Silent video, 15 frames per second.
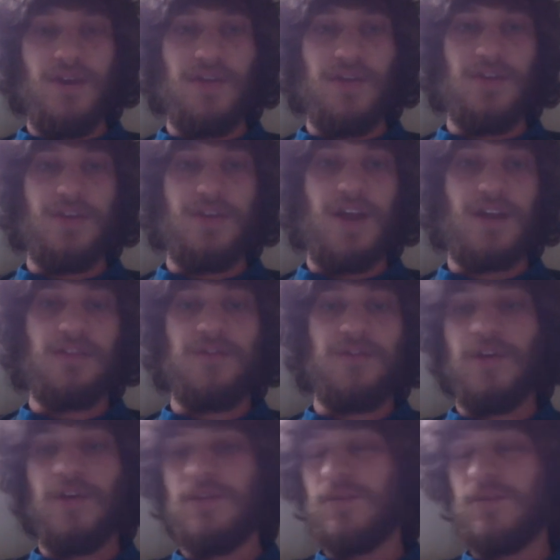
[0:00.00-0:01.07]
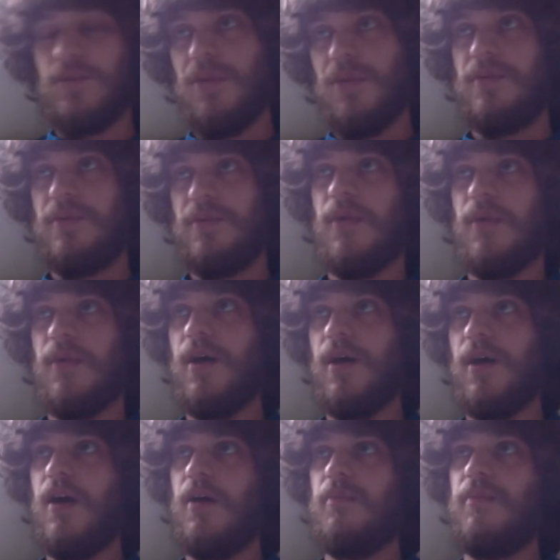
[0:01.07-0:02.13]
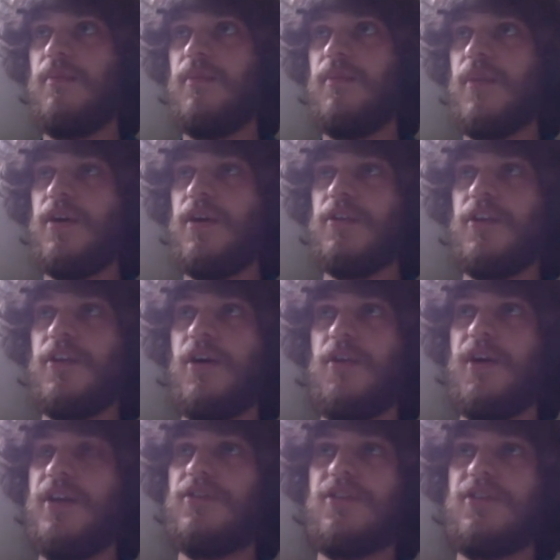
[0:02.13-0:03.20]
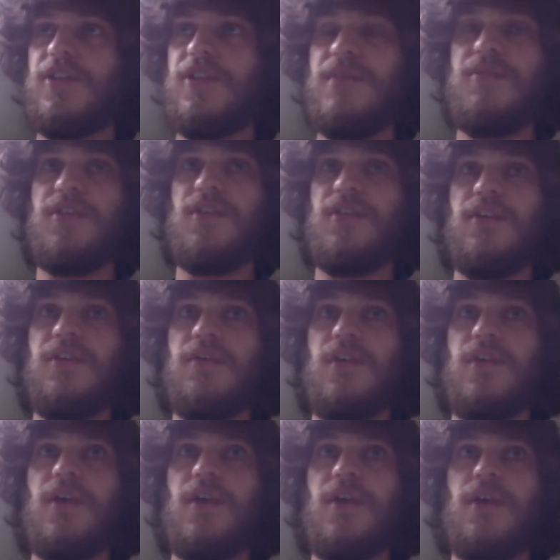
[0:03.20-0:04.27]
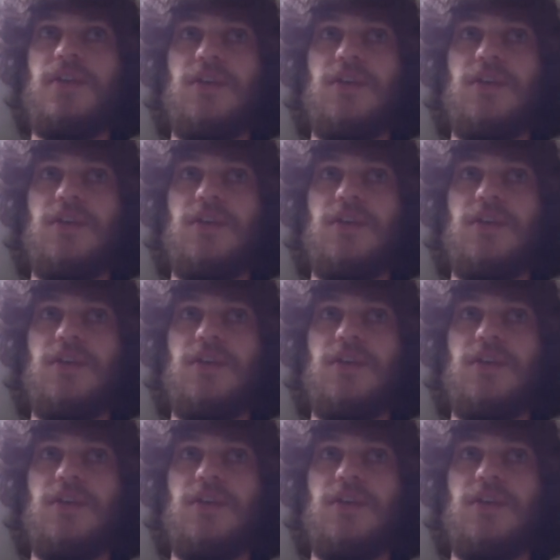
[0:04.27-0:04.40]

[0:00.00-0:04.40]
the saxophones would be, I don't know, they just seem to do